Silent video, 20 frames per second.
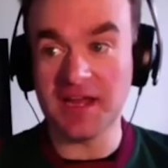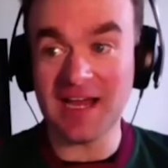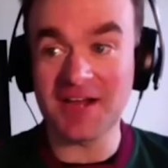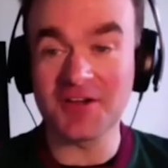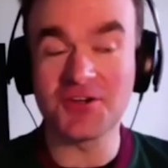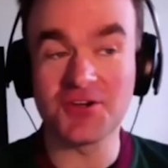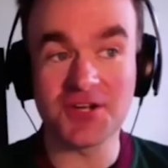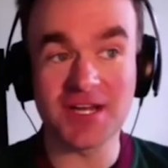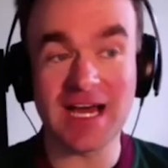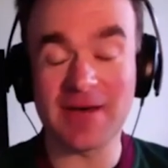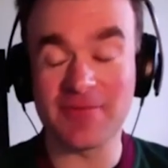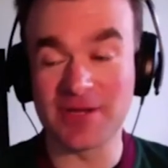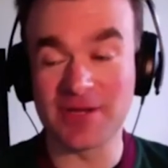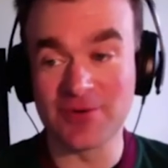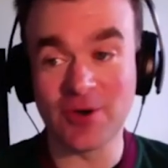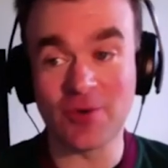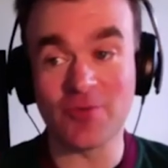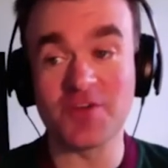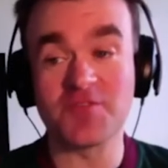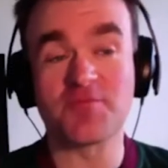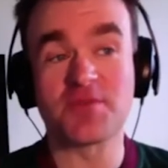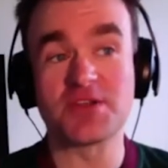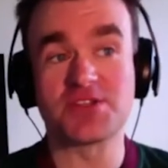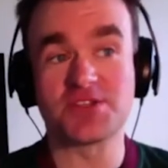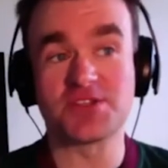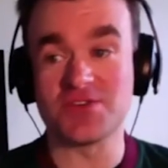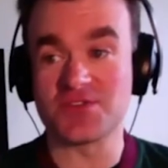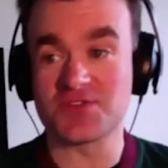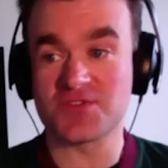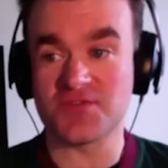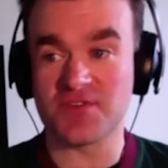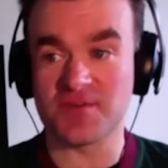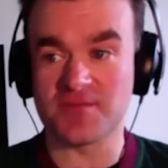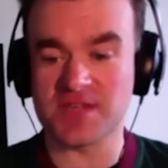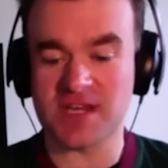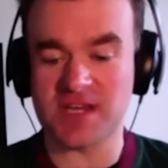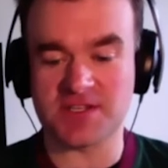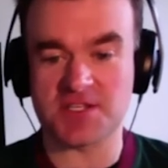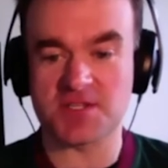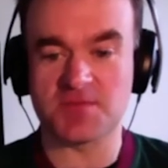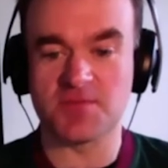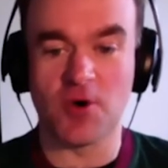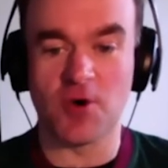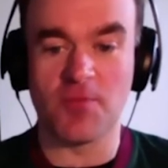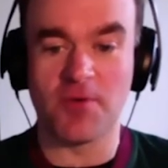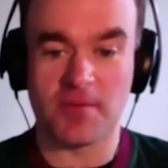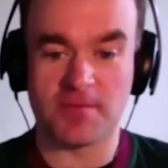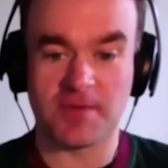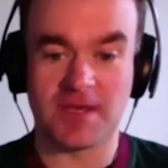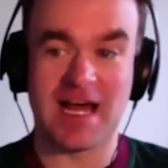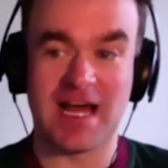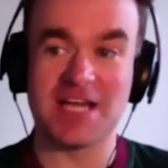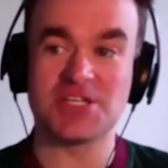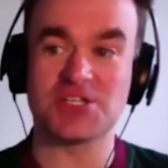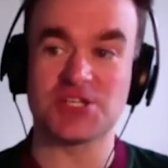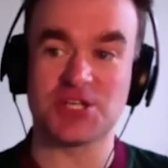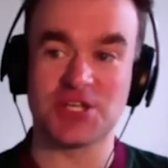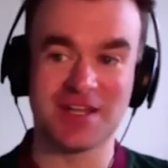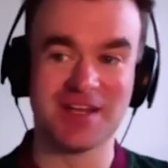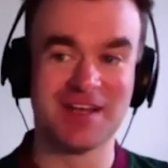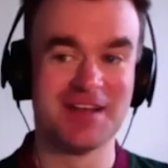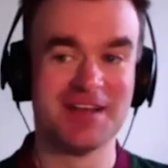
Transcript: How good are we? Look what we've produced from such a small population.